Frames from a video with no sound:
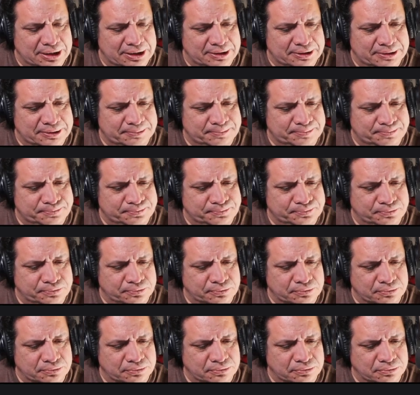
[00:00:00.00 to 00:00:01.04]
um,
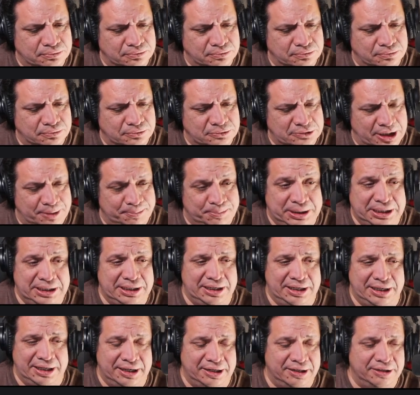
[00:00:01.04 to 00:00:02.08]
a
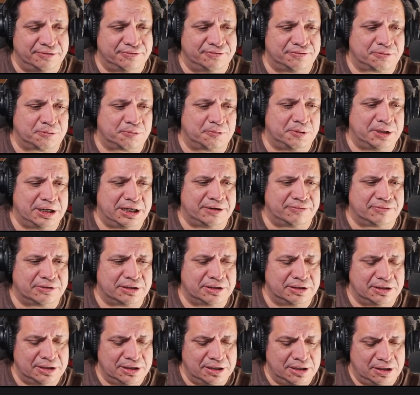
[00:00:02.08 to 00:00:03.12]
PDF or
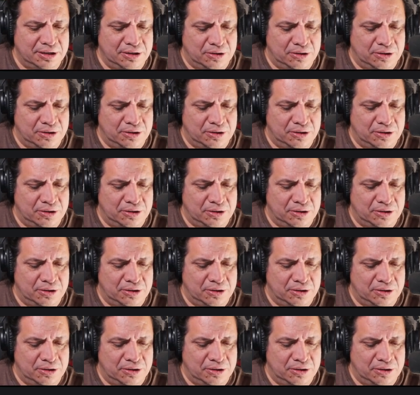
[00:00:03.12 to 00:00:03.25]
whatever,